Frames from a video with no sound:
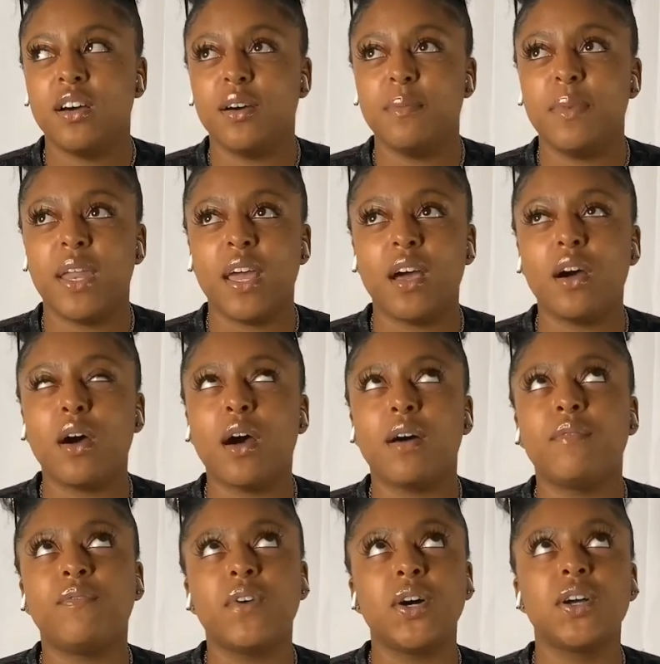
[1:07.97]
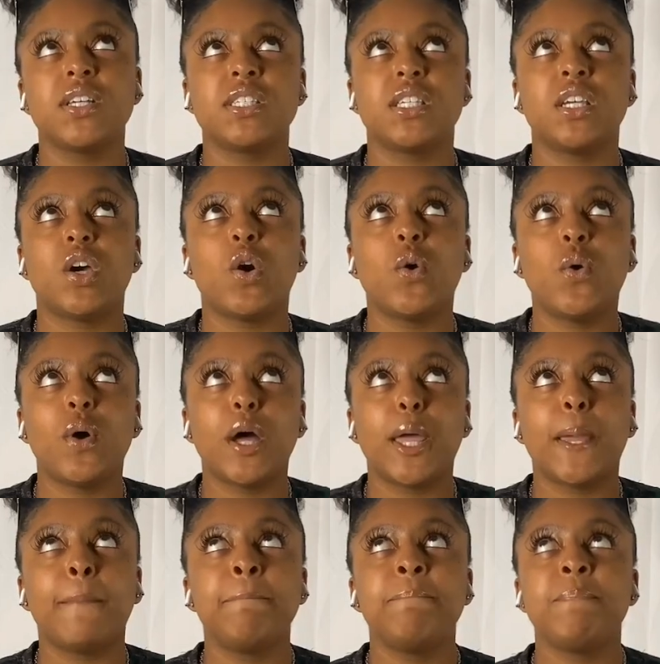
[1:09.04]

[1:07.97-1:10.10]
now I'm focusing on